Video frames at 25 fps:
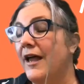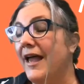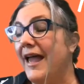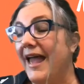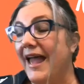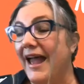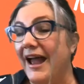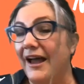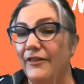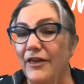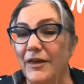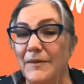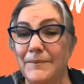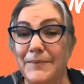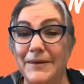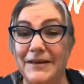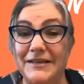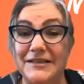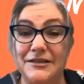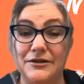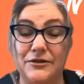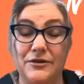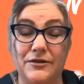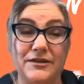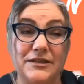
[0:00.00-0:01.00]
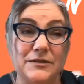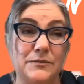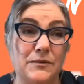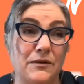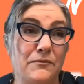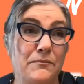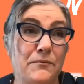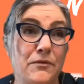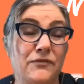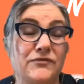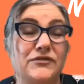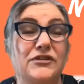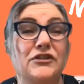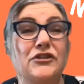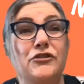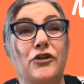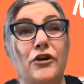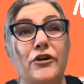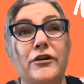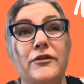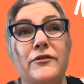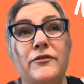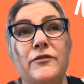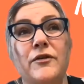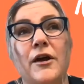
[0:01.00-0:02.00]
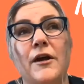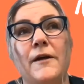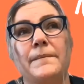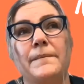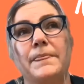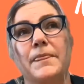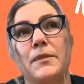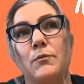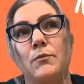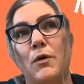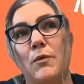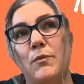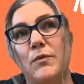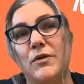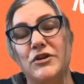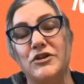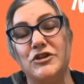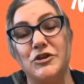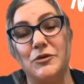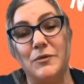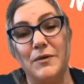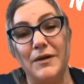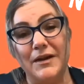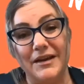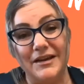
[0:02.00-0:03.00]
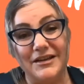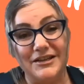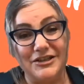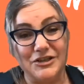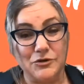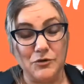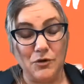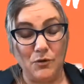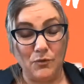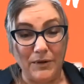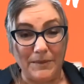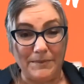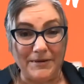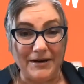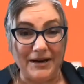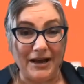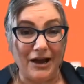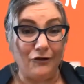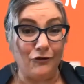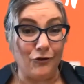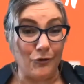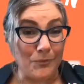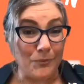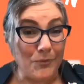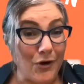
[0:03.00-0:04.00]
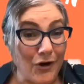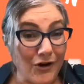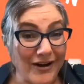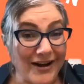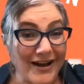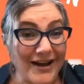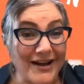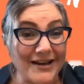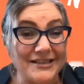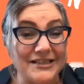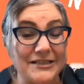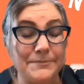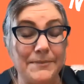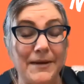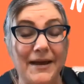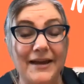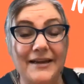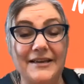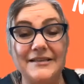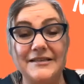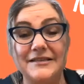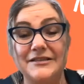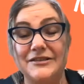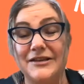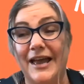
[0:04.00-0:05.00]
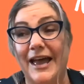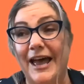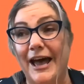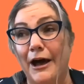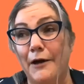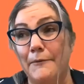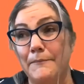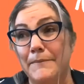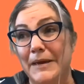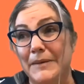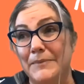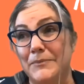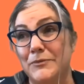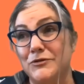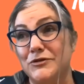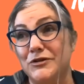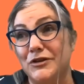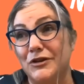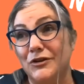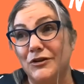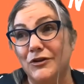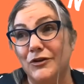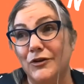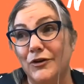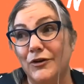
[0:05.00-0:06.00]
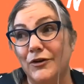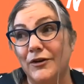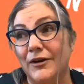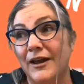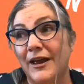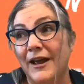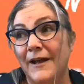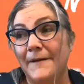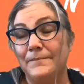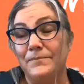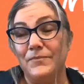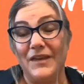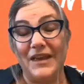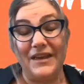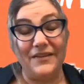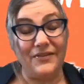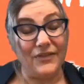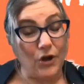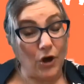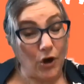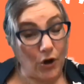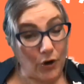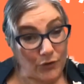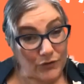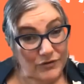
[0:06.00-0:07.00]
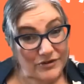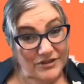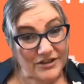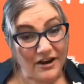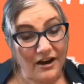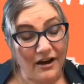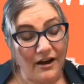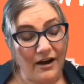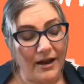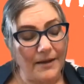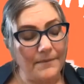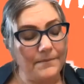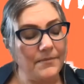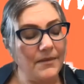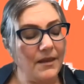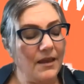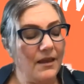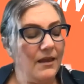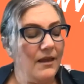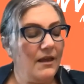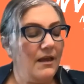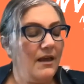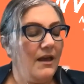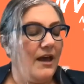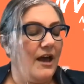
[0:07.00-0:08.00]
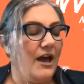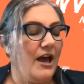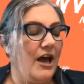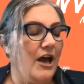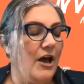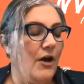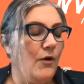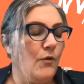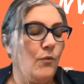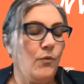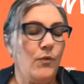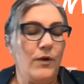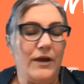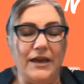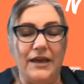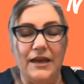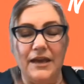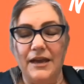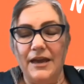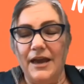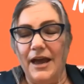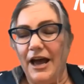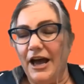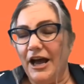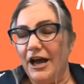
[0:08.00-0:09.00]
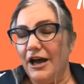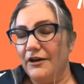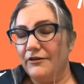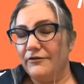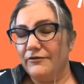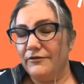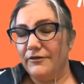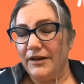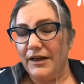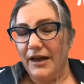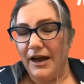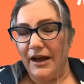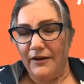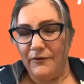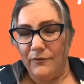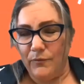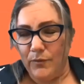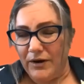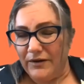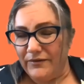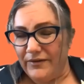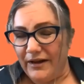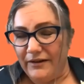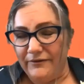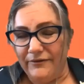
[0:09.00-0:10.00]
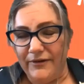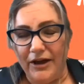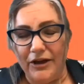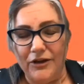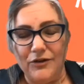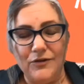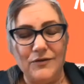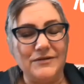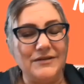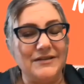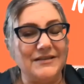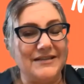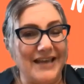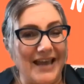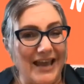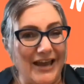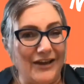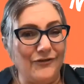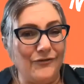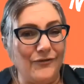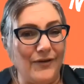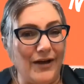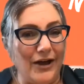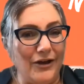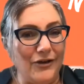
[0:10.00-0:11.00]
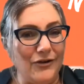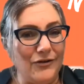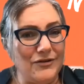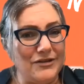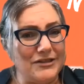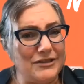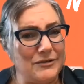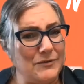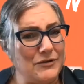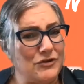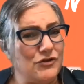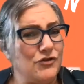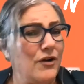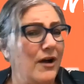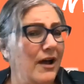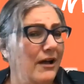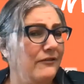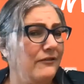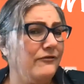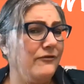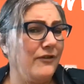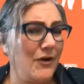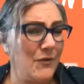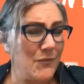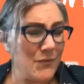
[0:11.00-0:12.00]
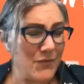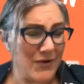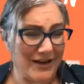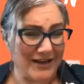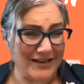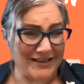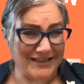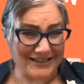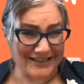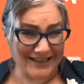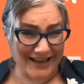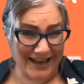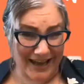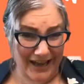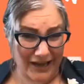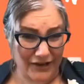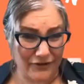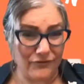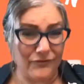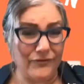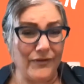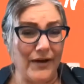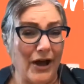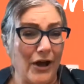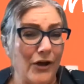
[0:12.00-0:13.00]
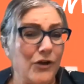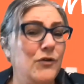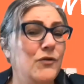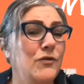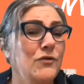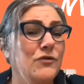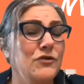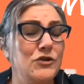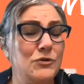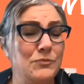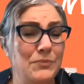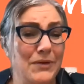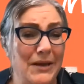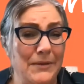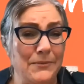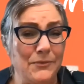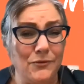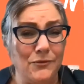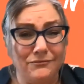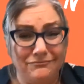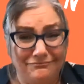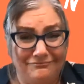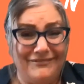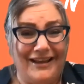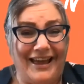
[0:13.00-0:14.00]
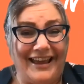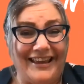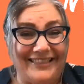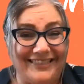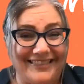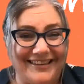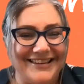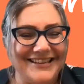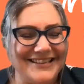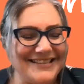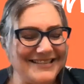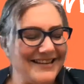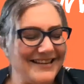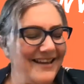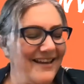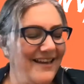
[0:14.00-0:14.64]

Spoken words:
how they best learn. So we've moved a lot of what we're doing into a webinar or podcast space to help people to learn in their own time. One of our values is add value, so we try and find ways to add value to people like this.